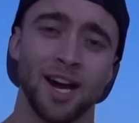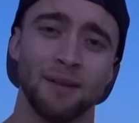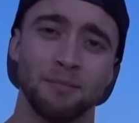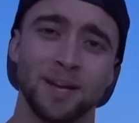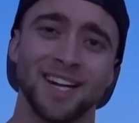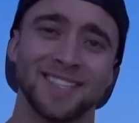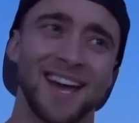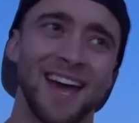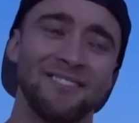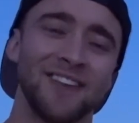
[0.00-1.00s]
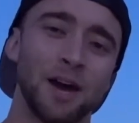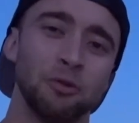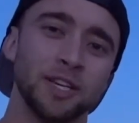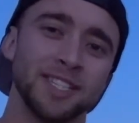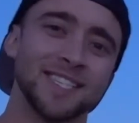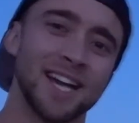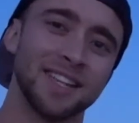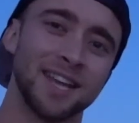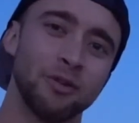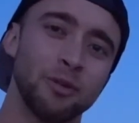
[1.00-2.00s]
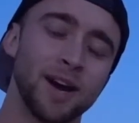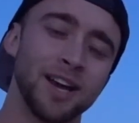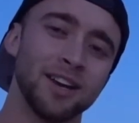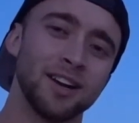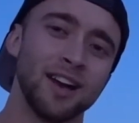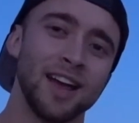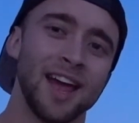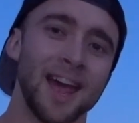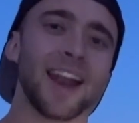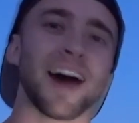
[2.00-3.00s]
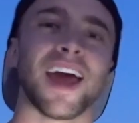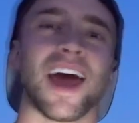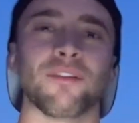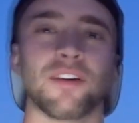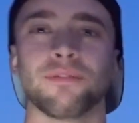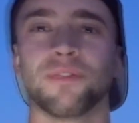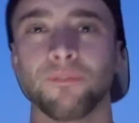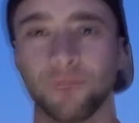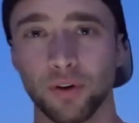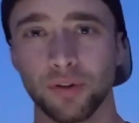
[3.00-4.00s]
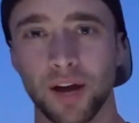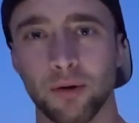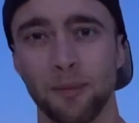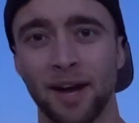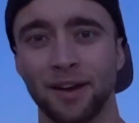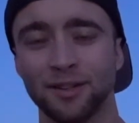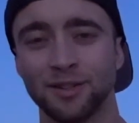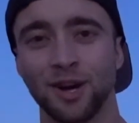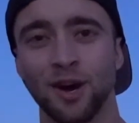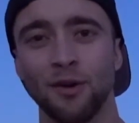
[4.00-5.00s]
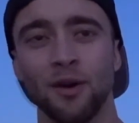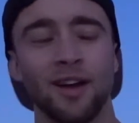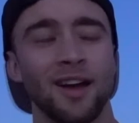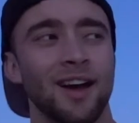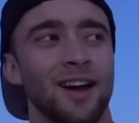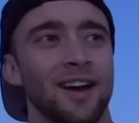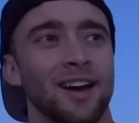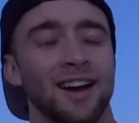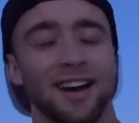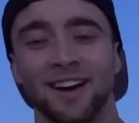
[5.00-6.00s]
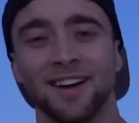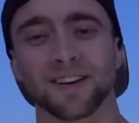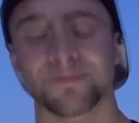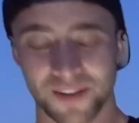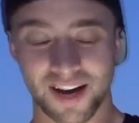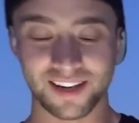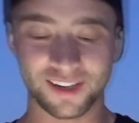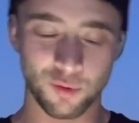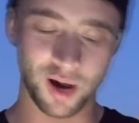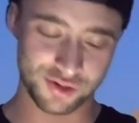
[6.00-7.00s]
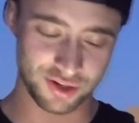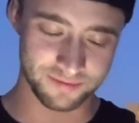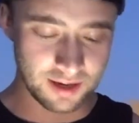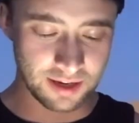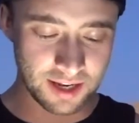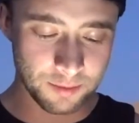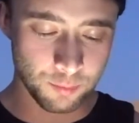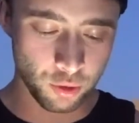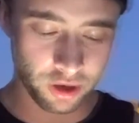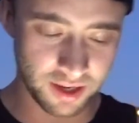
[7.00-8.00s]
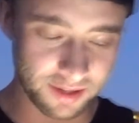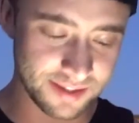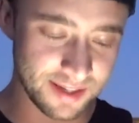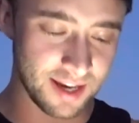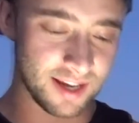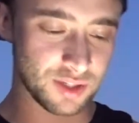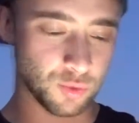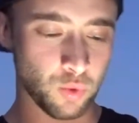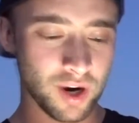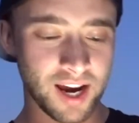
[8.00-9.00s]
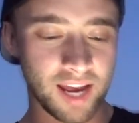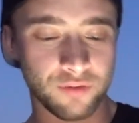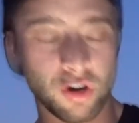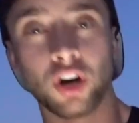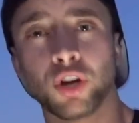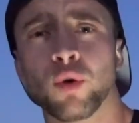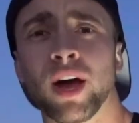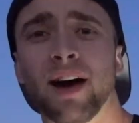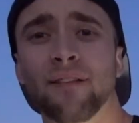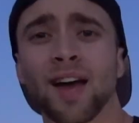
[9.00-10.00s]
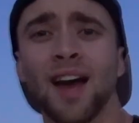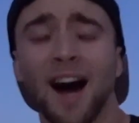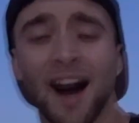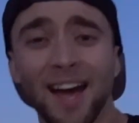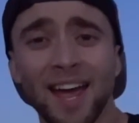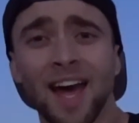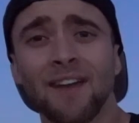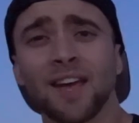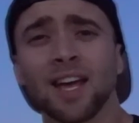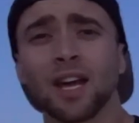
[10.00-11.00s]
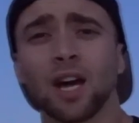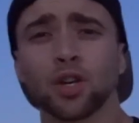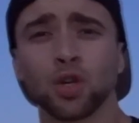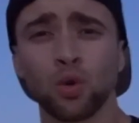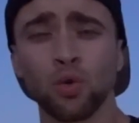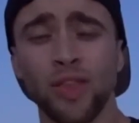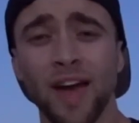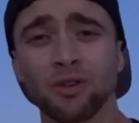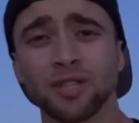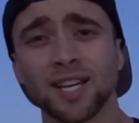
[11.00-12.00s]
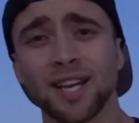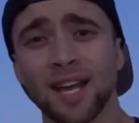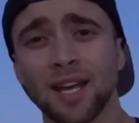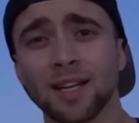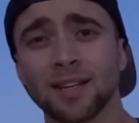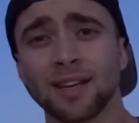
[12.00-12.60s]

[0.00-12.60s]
up because I have not reset that reminder and I haven't fulfilled that reminder. So I need to watch it. Nick Morgan says, what kind of car do you have? I have a 2008